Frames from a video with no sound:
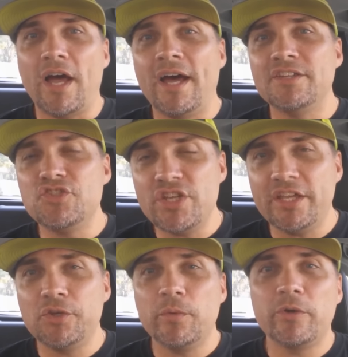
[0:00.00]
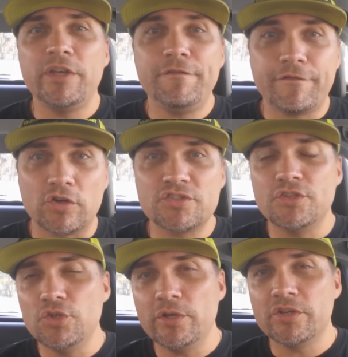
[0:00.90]
on January 1st,
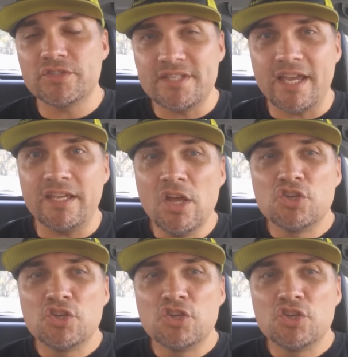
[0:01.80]
New Year's Day.